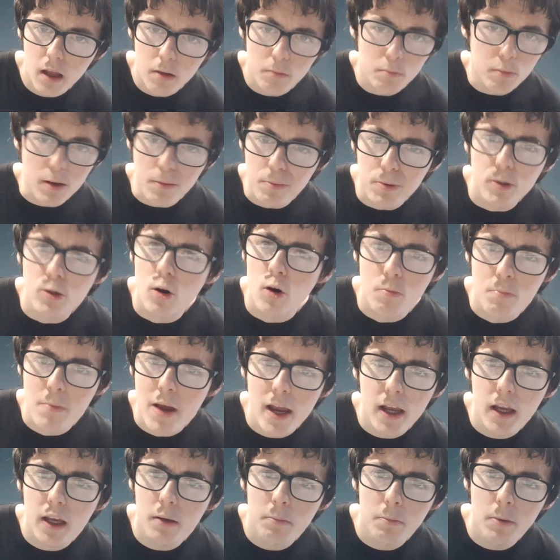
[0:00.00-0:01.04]
People don't
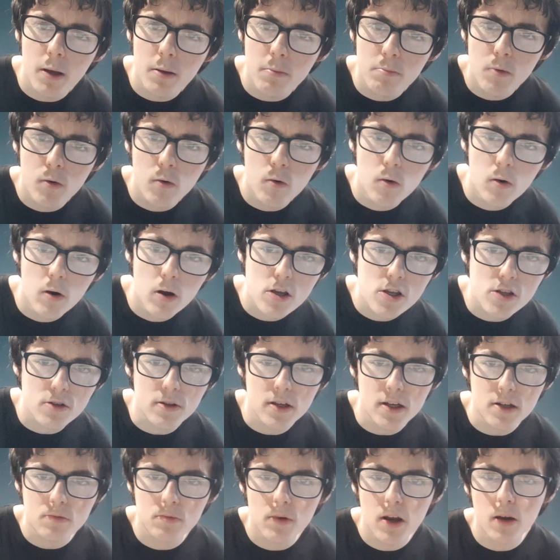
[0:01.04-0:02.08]
make them anymore, so
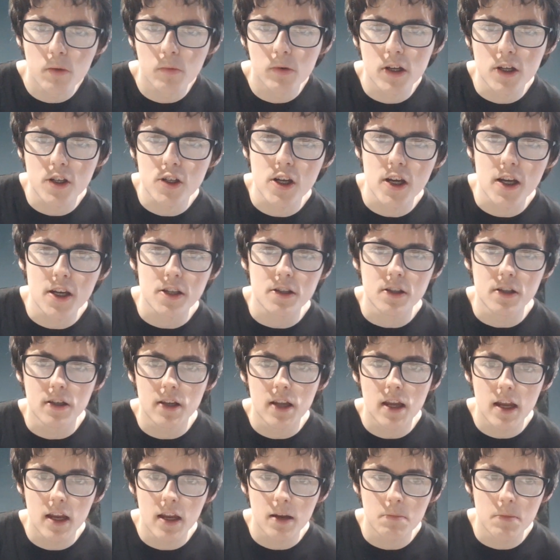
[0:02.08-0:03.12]
that's why I want to change the
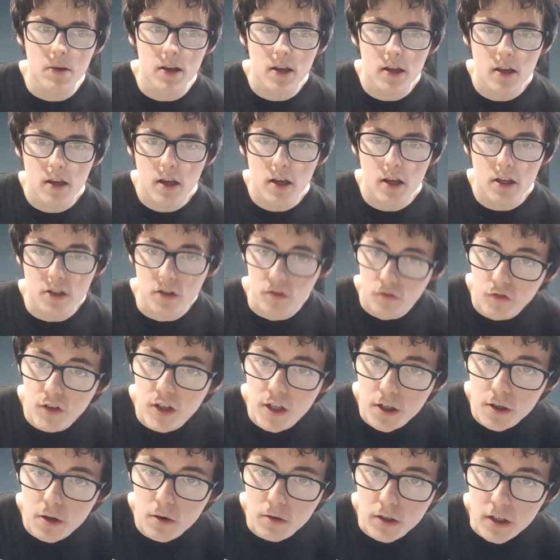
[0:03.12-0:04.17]
name to
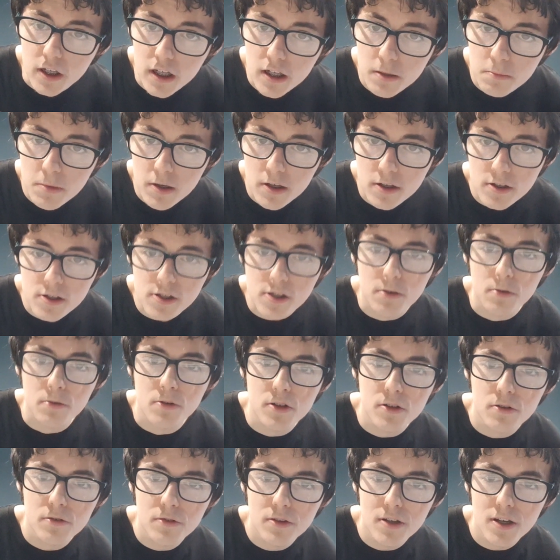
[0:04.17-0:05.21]
Video Demon. So
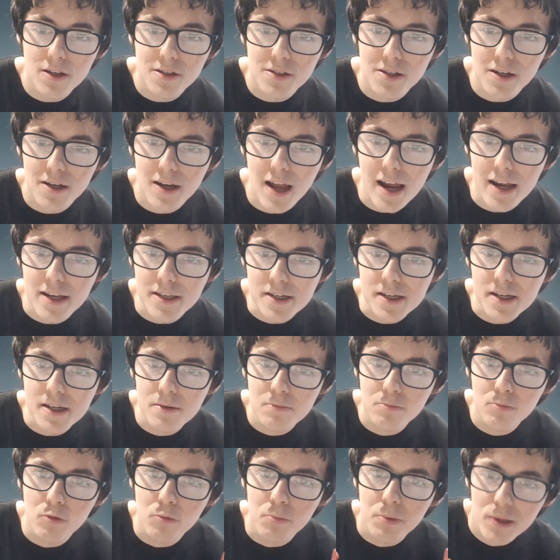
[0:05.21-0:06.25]

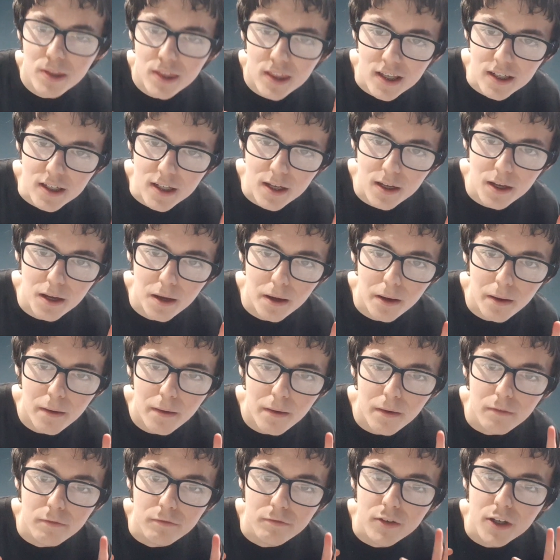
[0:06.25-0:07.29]
2019 will be the year
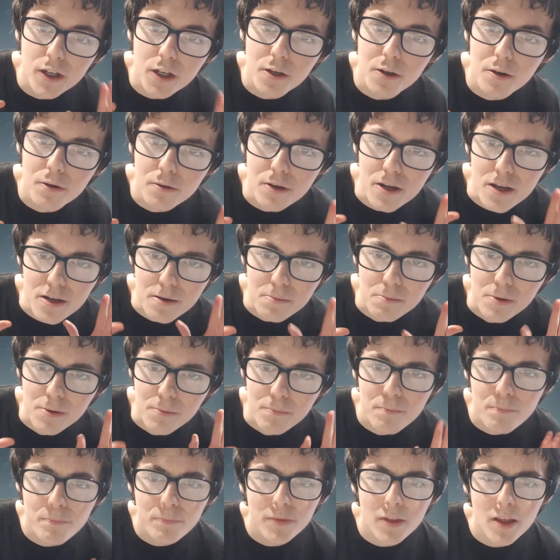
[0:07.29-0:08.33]
of Video Demon,
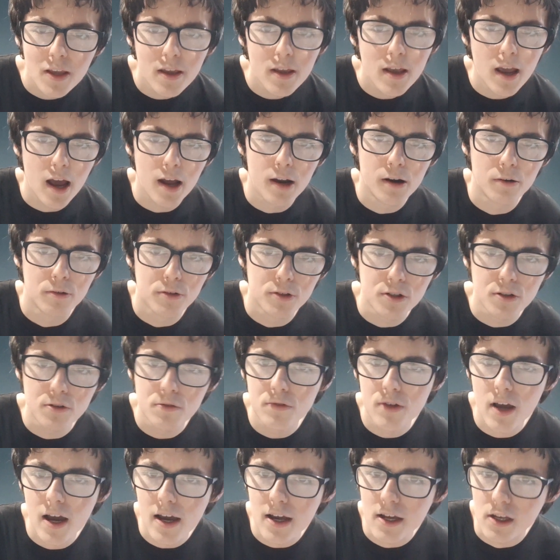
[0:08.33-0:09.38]
and I'll do
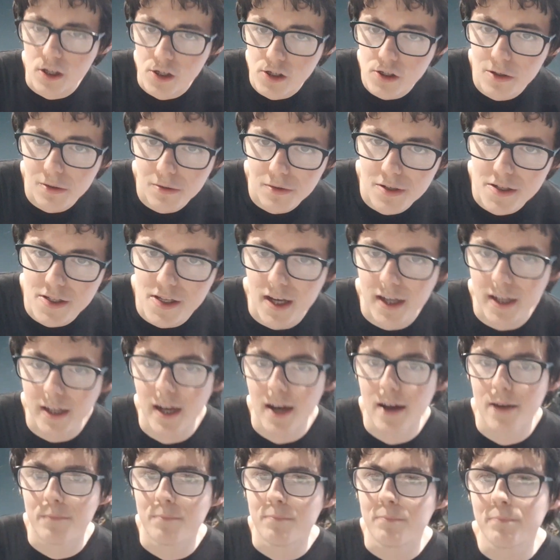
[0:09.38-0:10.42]
that as soon as I
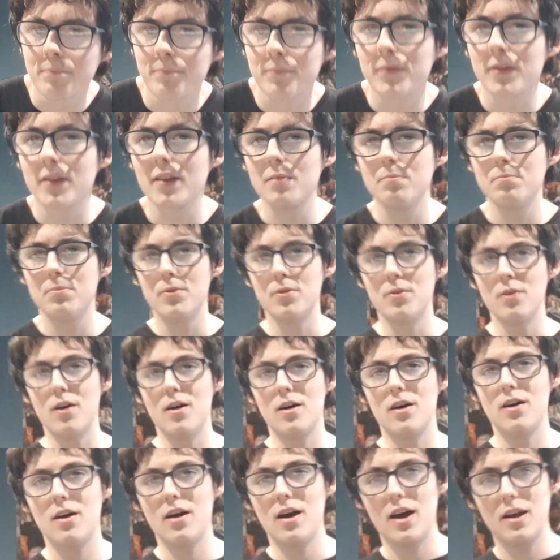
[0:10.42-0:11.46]
can. But
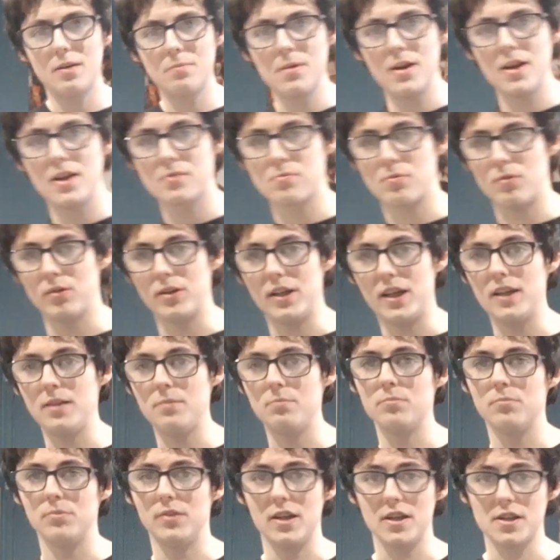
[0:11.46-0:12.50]
I may as well
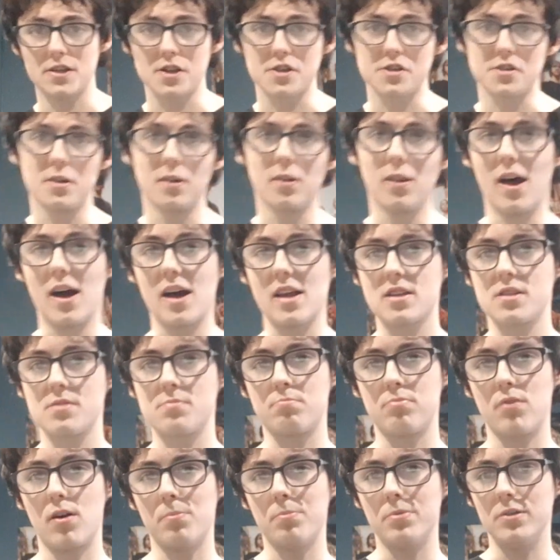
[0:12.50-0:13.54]
keep this as the last
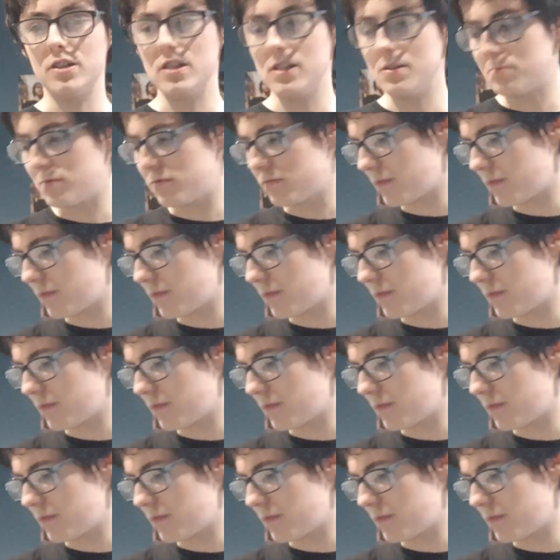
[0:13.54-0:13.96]
proper Demon